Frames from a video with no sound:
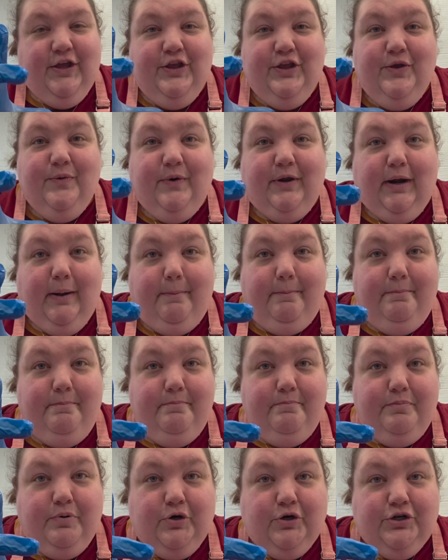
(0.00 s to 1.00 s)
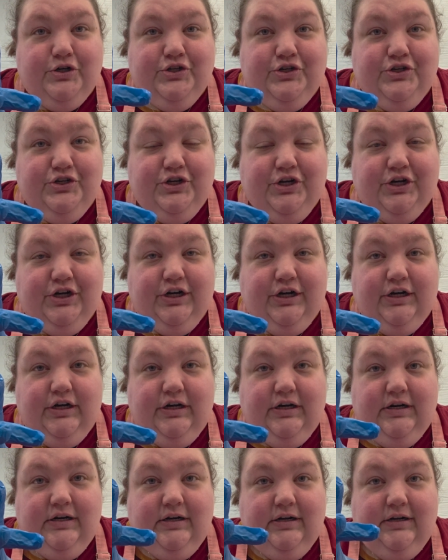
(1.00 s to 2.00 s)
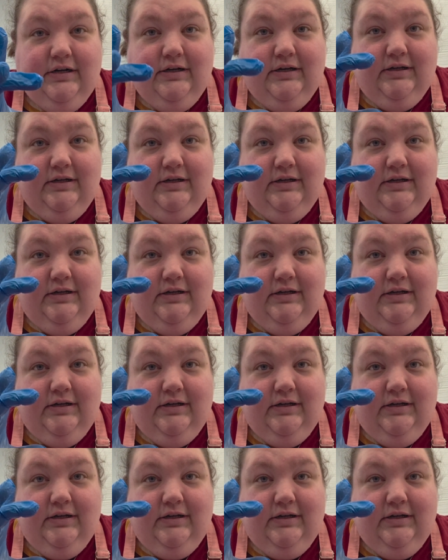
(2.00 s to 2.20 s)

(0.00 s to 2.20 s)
You want to push your